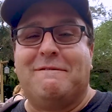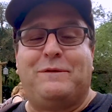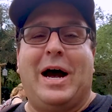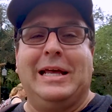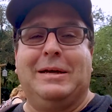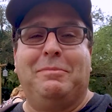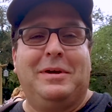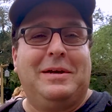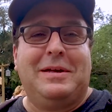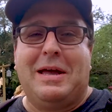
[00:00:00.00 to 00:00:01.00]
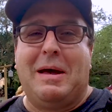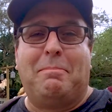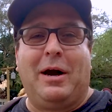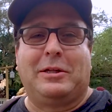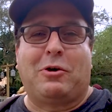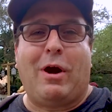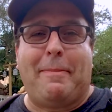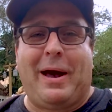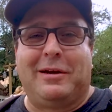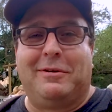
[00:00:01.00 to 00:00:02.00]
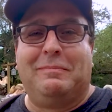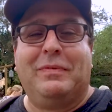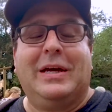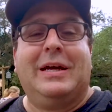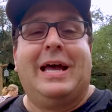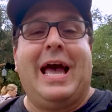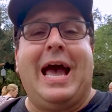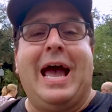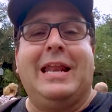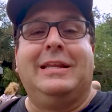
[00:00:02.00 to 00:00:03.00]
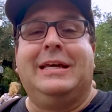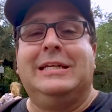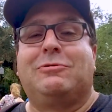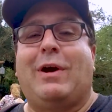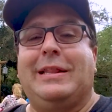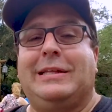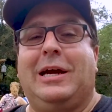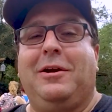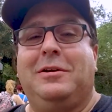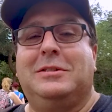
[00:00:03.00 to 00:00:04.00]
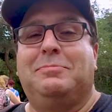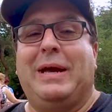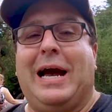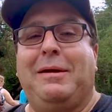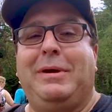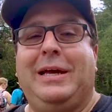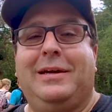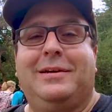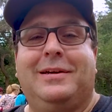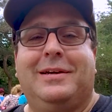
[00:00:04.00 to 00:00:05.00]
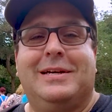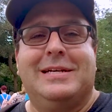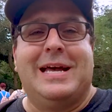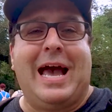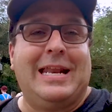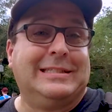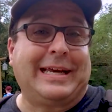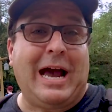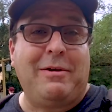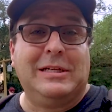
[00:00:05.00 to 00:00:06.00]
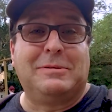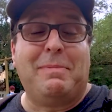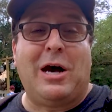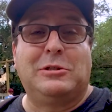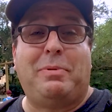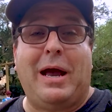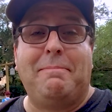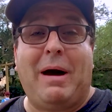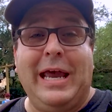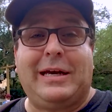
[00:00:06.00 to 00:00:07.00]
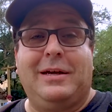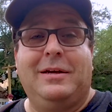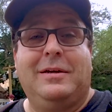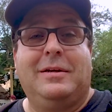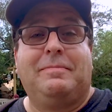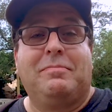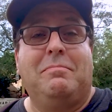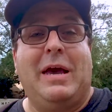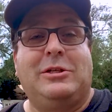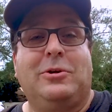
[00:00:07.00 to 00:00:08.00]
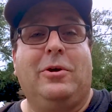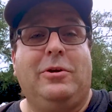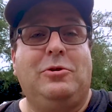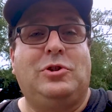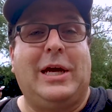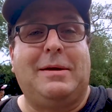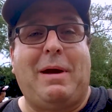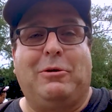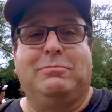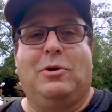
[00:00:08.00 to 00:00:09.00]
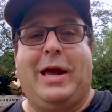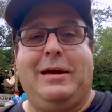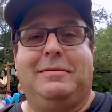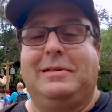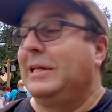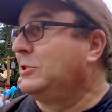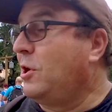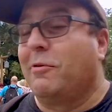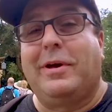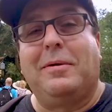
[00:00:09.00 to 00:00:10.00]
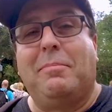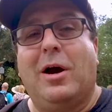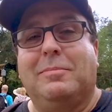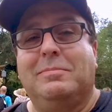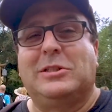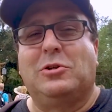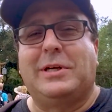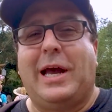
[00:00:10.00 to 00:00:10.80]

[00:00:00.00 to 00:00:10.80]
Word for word: find them, and bug the crap out of them. And he's right there behind me, and his account is Mouse by Mike. Make sure you check him out, okay? Let's go over there and bug him. Let's go say